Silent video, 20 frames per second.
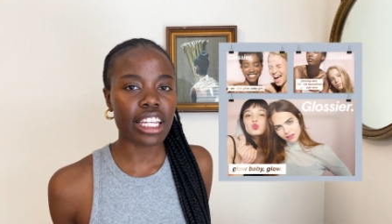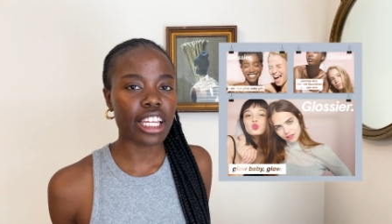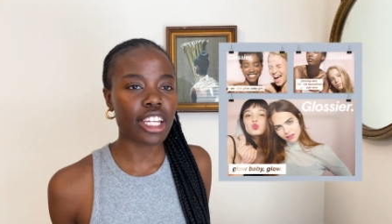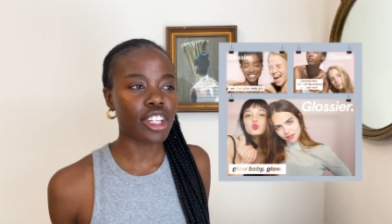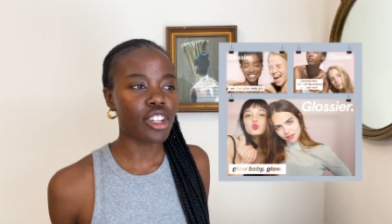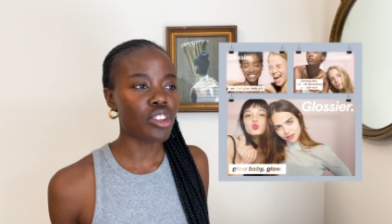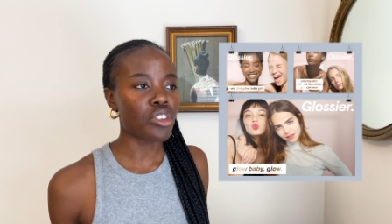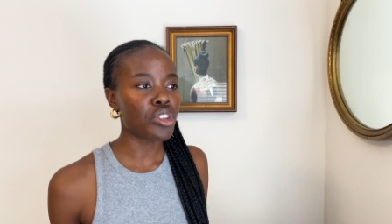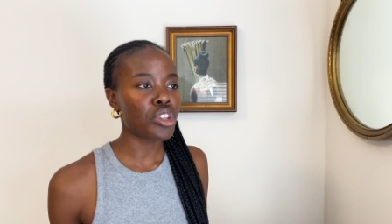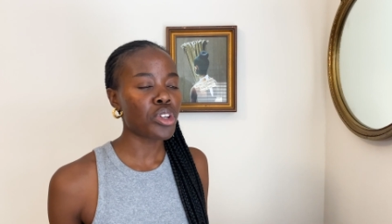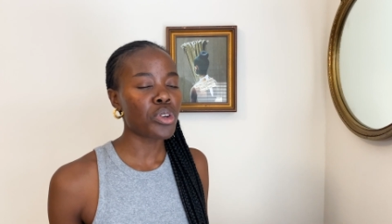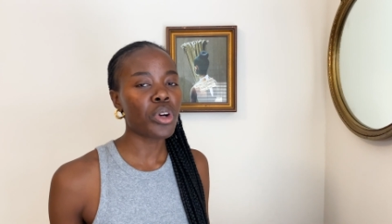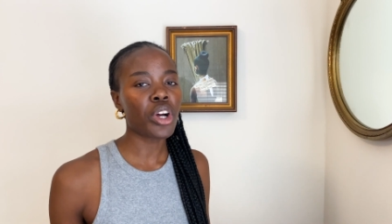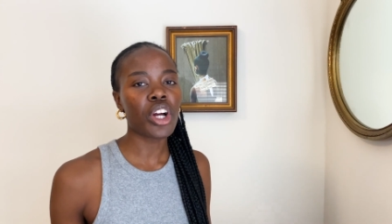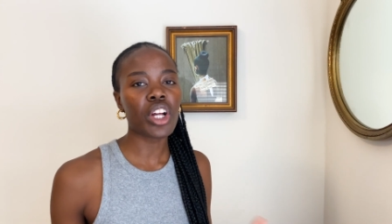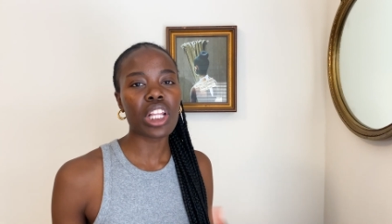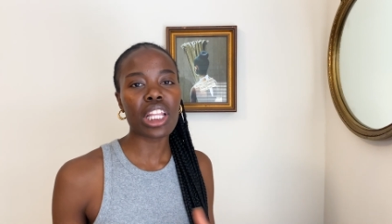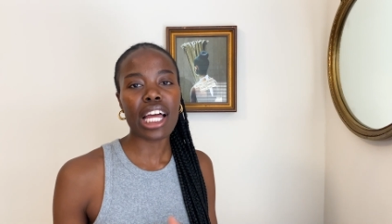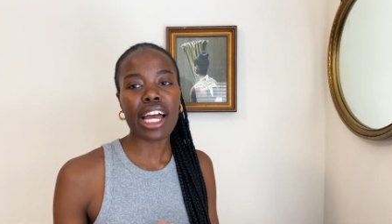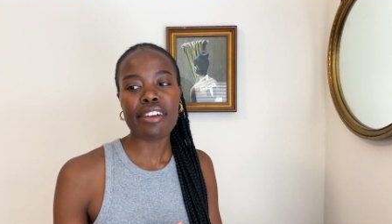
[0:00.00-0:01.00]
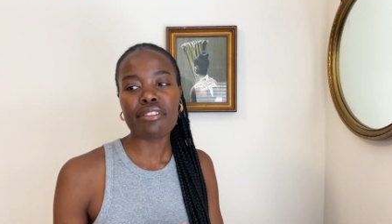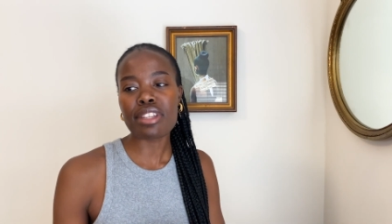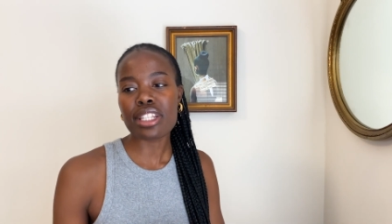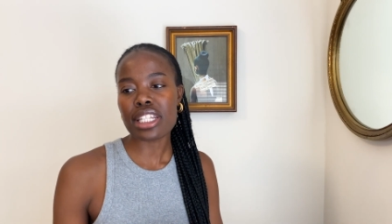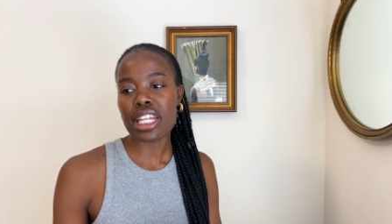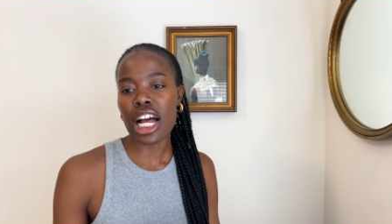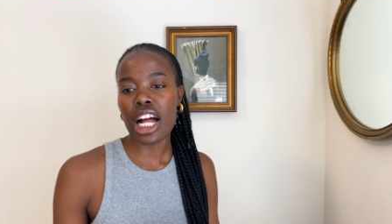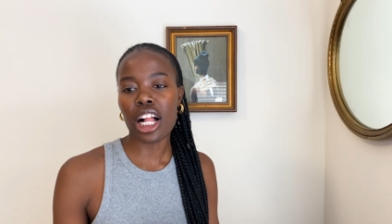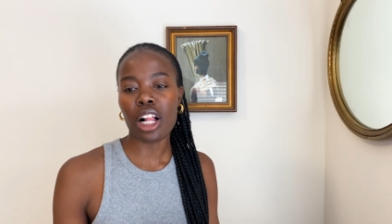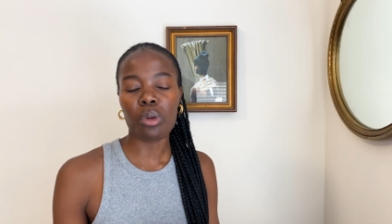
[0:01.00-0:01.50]
You knew her
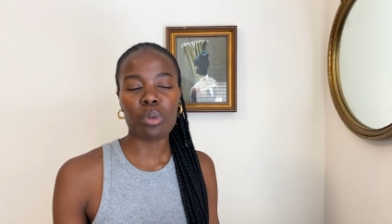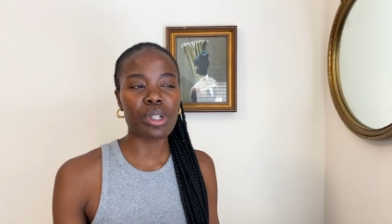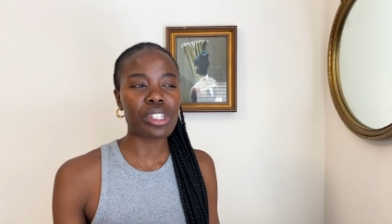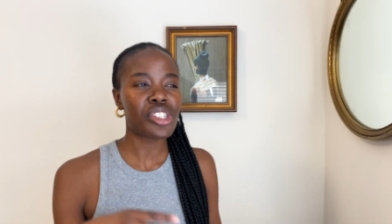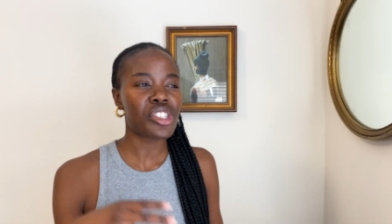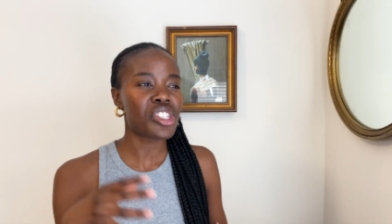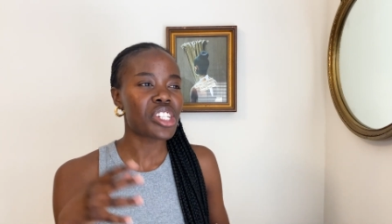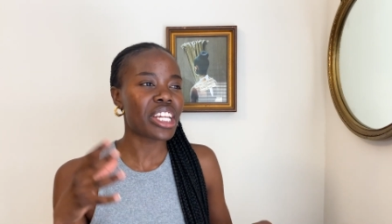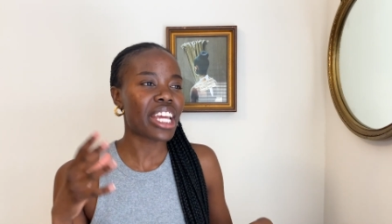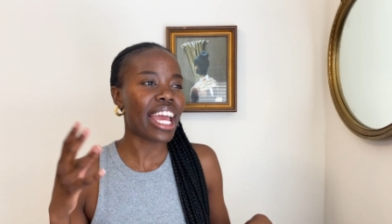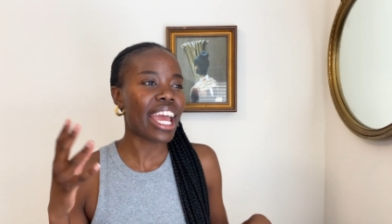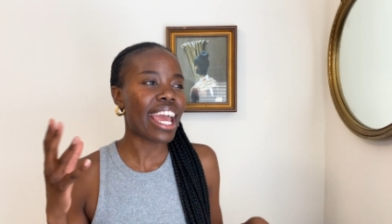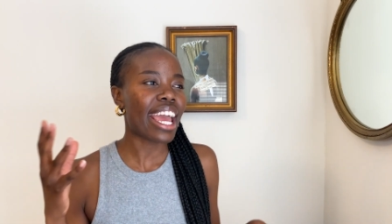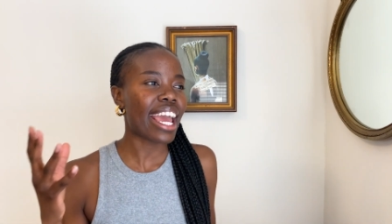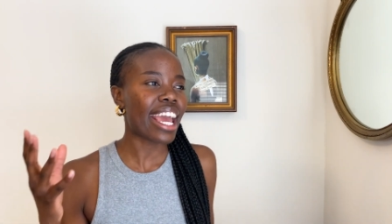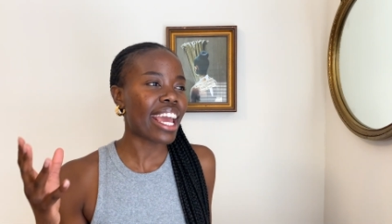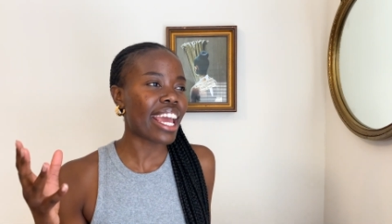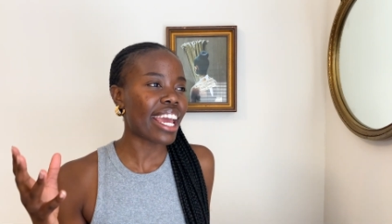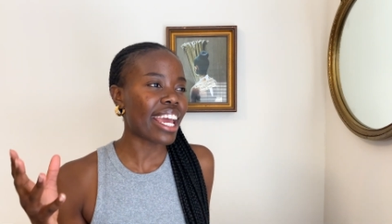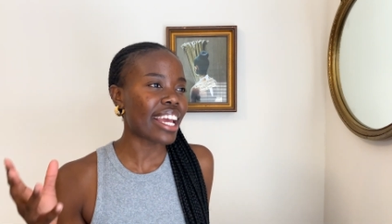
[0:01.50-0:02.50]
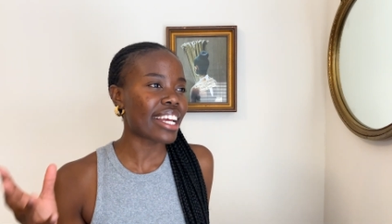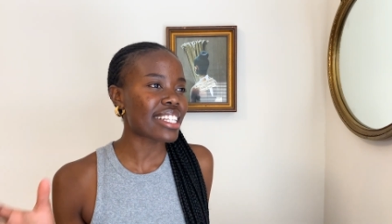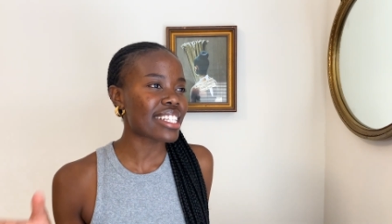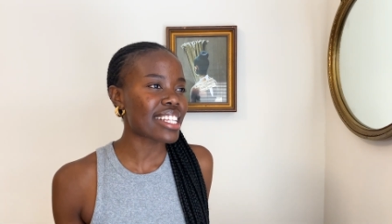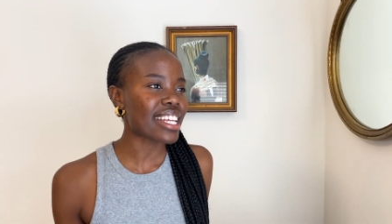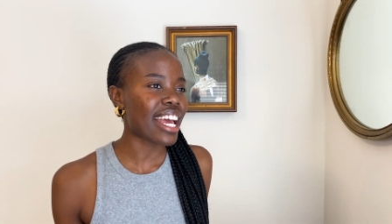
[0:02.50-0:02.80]
lifestyle, what she ate,